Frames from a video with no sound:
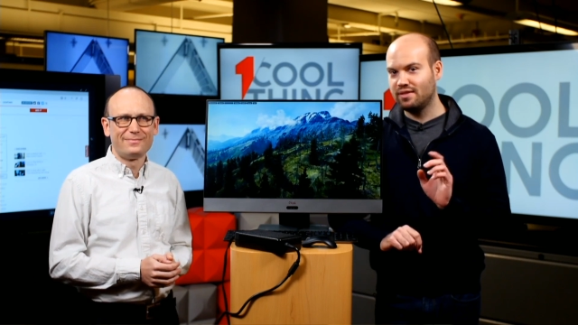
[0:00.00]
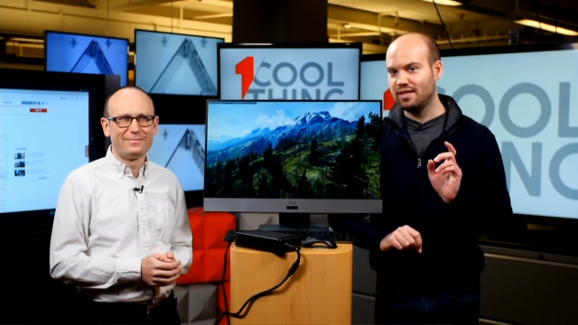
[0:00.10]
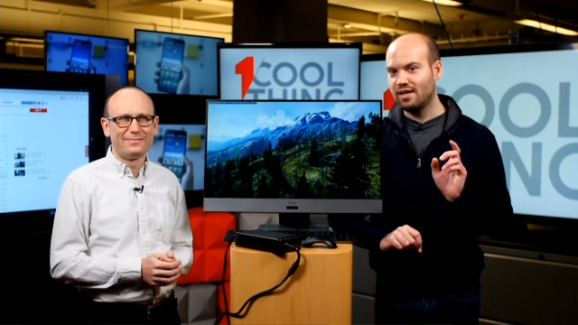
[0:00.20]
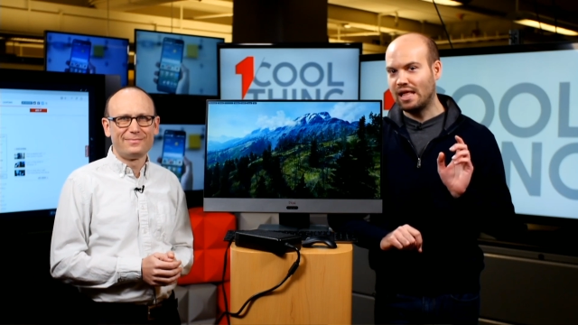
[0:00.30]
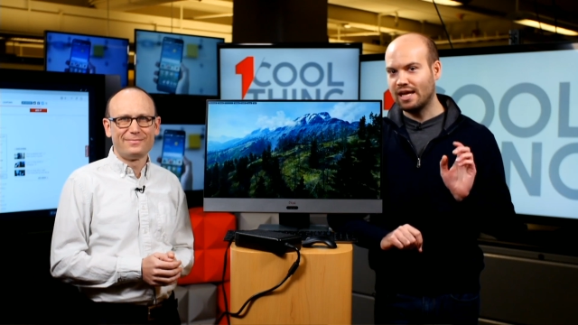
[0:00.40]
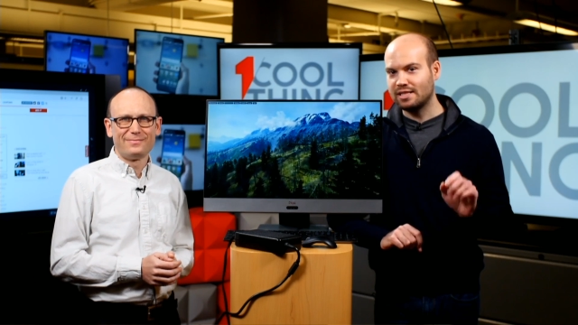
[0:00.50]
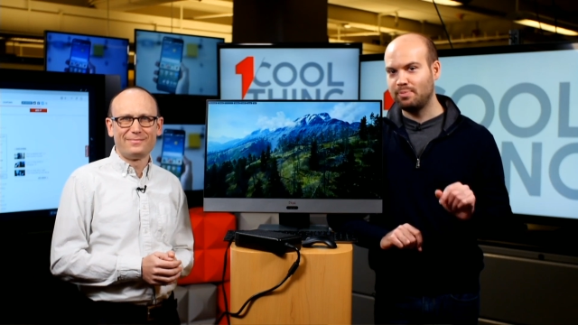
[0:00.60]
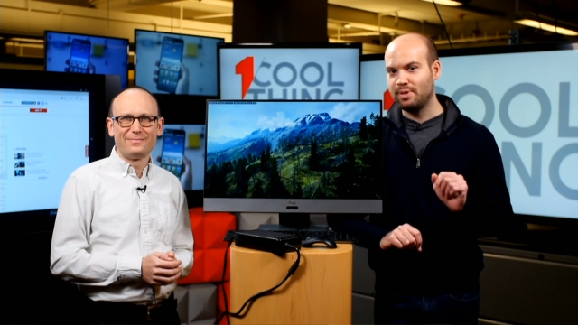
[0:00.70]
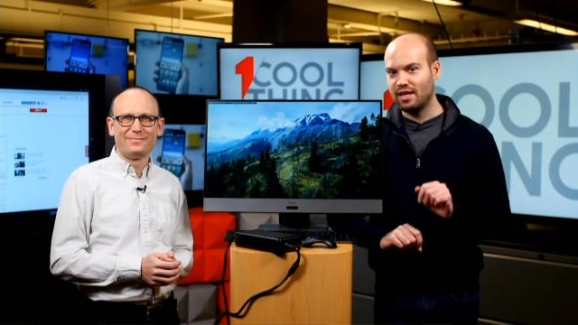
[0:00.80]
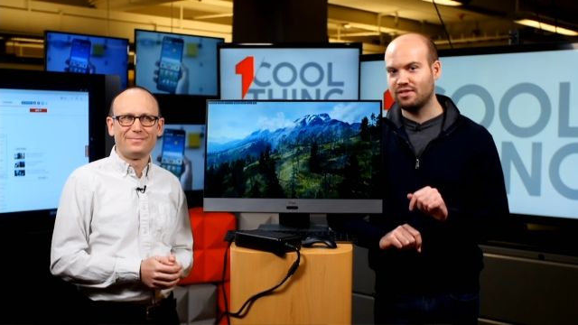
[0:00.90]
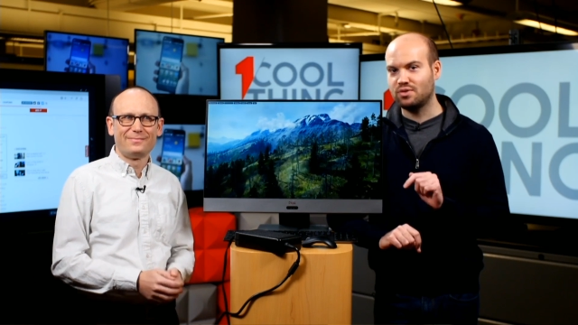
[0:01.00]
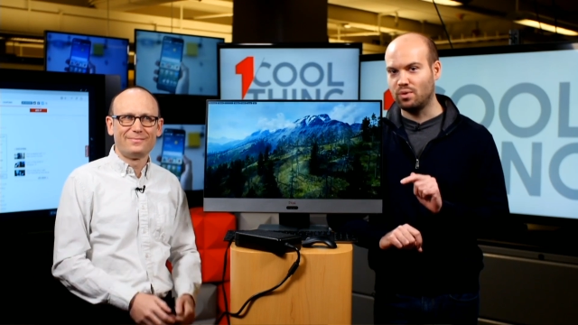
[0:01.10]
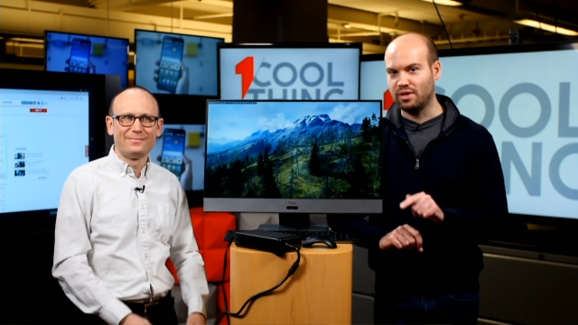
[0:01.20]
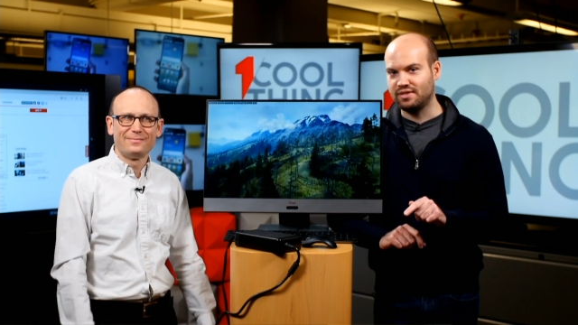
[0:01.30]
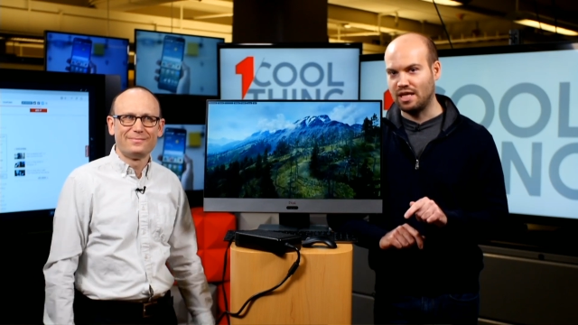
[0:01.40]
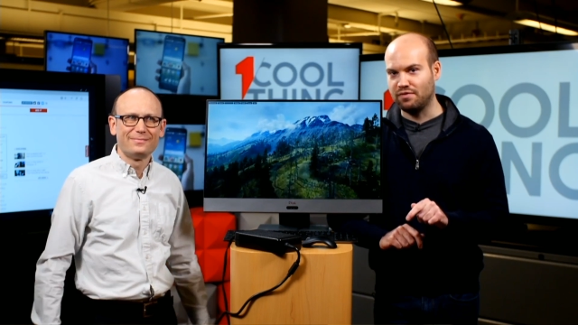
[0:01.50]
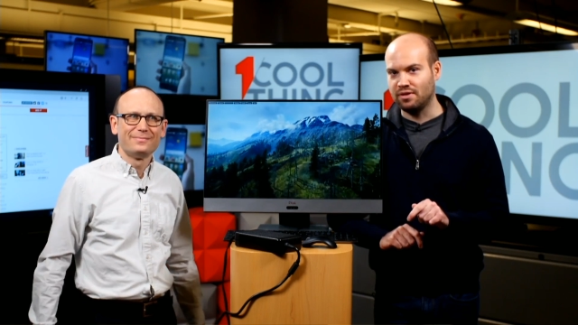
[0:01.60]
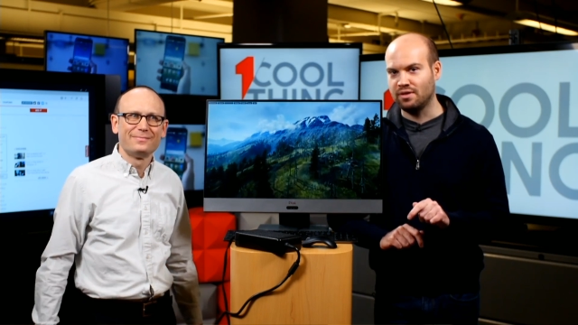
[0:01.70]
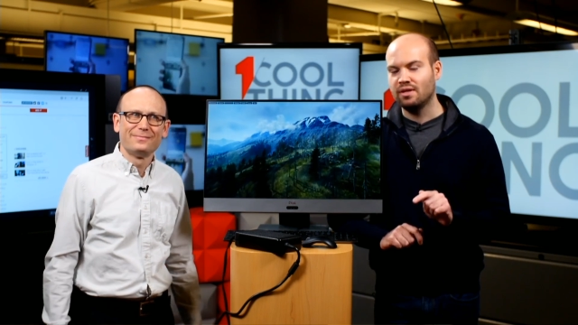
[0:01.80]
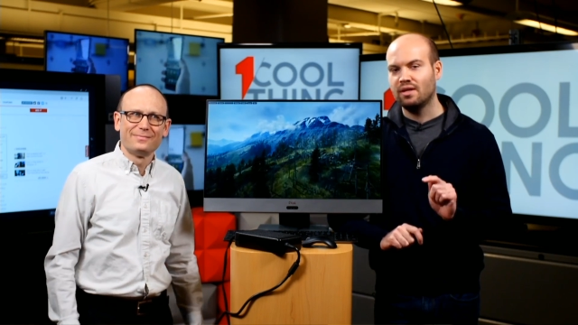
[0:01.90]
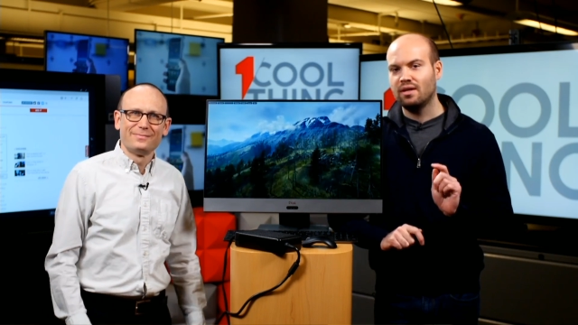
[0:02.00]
Speaker 1: Dell XPS 27